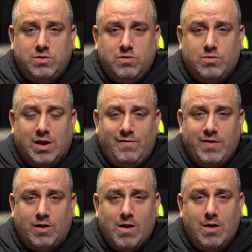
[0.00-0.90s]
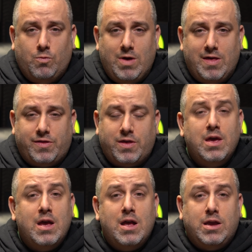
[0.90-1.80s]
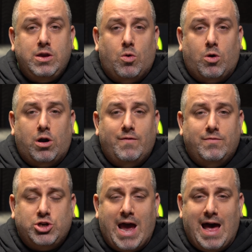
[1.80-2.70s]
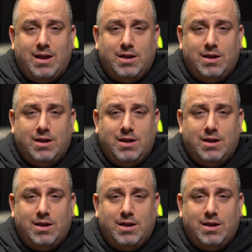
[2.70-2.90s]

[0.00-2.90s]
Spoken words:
to configure it with your chat